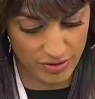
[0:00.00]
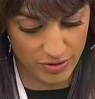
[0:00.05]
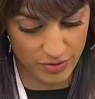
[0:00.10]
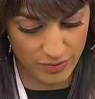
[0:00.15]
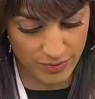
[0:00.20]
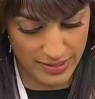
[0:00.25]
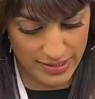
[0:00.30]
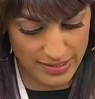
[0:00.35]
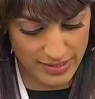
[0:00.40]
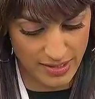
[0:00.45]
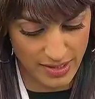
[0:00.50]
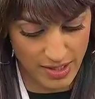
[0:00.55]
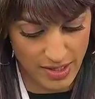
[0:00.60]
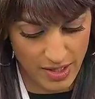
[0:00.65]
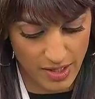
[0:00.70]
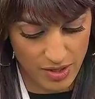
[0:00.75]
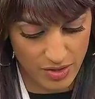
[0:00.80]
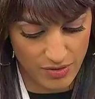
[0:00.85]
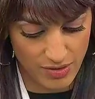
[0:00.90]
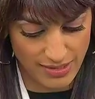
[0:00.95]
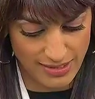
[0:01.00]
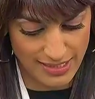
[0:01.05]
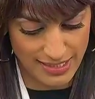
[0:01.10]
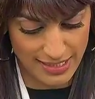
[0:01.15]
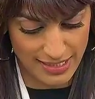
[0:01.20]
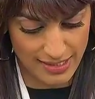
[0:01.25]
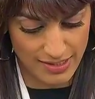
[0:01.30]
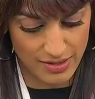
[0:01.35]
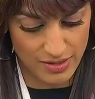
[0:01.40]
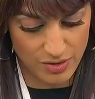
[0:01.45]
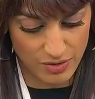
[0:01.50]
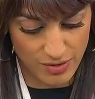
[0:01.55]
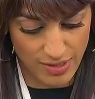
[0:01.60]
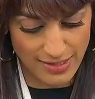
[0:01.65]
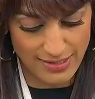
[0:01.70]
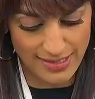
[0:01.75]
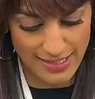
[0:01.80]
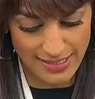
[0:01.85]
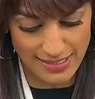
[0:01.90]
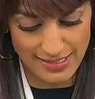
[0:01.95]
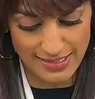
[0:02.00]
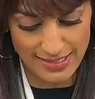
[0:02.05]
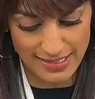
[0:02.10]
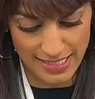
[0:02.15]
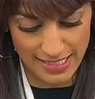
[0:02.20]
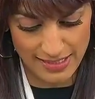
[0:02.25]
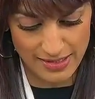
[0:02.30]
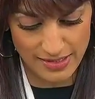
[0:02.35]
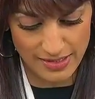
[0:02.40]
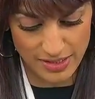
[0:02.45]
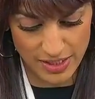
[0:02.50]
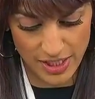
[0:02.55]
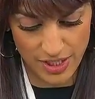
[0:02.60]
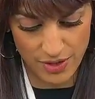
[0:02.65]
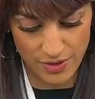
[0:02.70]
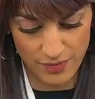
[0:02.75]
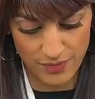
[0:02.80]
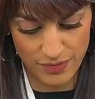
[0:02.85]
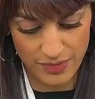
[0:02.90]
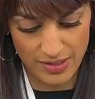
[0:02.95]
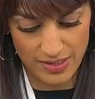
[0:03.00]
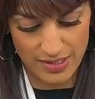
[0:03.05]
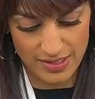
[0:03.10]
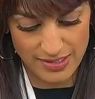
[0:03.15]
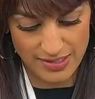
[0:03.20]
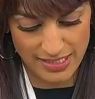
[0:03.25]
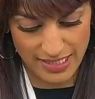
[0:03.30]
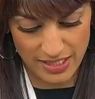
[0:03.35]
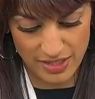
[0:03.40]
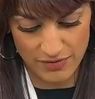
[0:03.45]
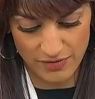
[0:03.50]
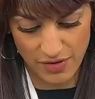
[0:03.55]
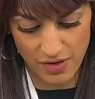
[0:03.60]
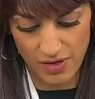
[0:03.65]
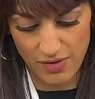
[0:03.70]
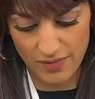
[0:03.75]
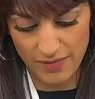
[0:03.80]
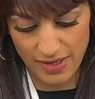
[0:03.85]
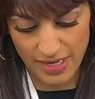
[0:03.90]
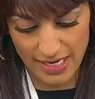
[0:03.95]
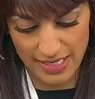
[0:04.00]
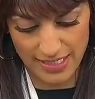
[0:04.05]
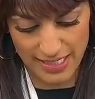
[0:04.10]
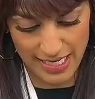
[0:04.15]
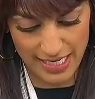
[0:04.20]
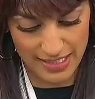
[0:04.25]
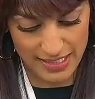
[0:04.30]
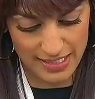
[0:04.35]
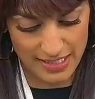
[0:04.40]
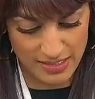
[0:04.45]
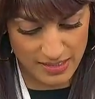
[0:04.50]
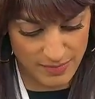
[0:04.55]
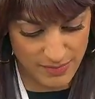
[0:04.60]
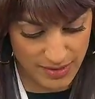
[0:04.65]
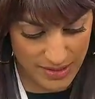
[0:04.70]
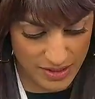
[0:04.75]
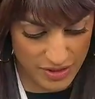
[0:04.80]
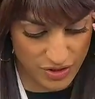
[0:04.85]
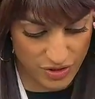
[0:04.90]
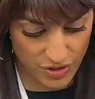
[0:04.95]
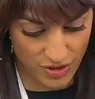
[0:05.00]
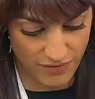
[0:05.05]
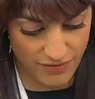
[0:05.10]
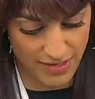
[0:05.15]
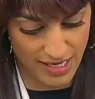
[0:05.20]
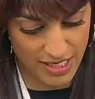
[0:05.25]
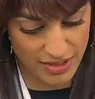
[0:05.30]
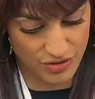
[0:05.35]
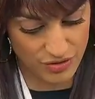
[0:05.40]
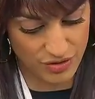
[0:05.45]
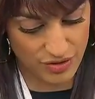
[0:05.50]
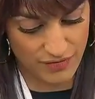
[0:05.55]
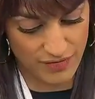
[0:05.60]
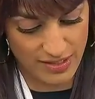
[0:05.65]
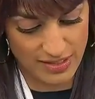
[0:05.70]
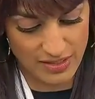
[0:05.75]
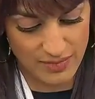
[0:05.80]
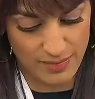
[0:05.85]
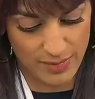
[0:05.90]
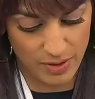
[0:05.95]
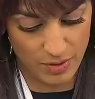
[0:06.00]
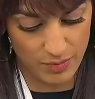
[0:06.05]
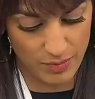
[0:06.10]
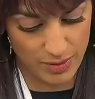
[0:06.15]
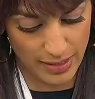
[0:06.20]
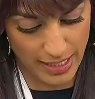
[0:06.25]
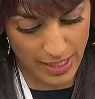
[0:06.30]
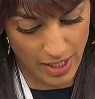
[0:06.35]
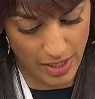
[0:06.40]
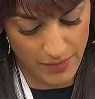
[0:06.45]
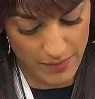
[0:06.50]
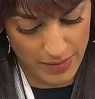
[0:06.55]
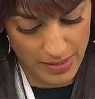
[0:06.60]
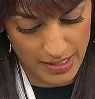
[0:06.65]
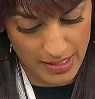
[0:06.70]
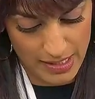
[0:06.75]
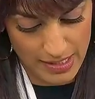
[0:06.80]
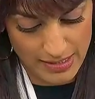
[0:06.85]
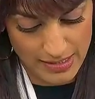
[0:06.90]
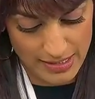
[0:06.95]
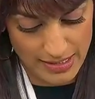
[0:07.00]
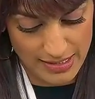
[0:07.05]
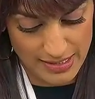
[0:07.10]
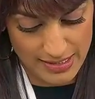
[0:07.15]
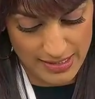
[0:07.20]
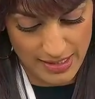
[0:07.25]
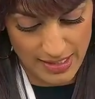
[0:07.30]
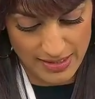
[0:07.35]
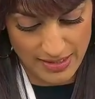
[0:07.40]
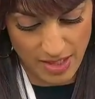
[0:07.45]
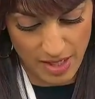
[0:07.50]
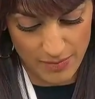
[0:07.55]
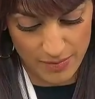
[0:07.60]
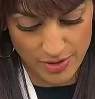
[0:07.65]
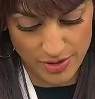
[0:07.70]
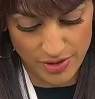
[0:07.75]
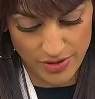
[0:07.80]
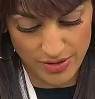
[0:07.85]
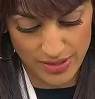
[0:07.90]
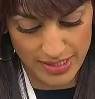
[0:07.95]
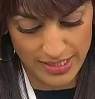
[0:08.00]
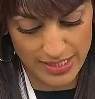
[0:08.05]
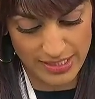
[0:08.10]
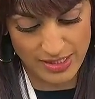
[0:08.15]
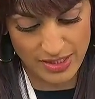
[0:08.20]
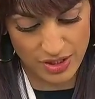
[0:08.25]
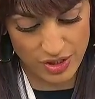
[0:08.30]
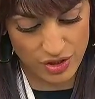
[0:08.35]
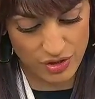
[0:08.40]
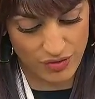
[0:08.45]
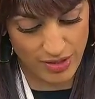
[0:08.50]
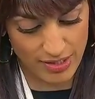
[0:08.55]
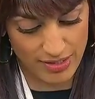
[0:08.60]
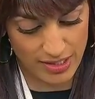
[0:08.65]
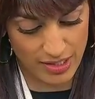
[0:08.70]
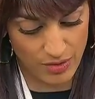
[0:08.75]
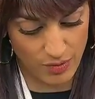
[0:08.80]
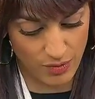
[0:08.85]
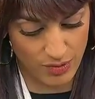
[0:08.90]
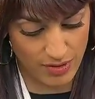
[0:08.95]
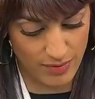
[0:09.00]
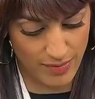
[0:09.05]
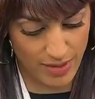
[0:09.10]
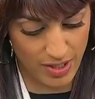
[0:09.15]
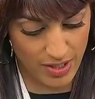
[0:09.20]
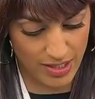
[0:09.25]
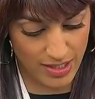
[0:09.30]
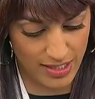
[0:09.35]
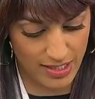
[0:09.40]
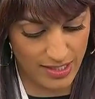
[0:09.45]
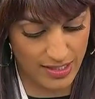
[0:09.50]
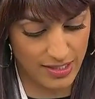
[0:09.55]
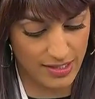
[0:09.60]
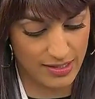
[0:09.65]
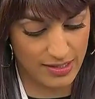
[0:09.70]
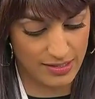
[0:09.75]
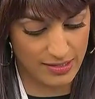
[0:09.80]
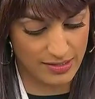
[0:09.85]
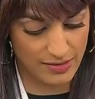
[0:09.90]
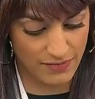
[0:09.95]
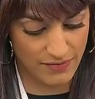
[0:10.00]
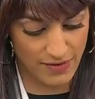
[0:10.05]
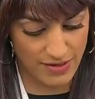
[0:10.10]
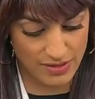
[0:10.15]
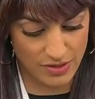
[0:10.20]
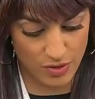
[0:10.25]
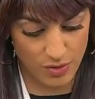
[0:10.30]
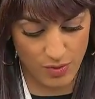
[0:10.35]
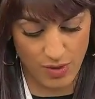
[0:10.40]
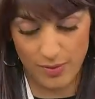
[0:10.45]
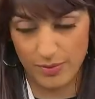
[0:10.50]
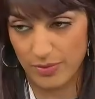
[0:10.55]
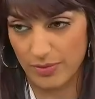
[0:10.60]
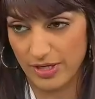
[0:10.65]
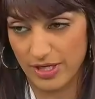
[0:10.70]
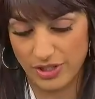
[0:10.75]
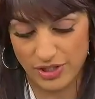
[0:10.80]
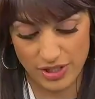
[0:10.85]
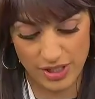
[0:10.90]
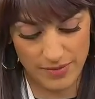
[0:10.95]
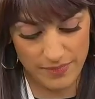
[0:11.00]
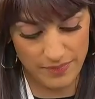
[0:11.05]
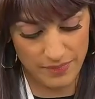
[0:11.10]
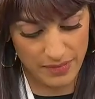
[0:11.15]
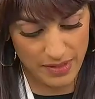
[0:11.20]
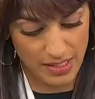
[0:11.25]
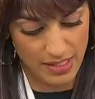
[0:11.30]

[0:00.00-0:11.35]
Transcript: Luis Crescencio Sandoval, and Canada's Minister of National Defense, Bill Blair, to discuss opportunities to strengthen North American defense cooperation.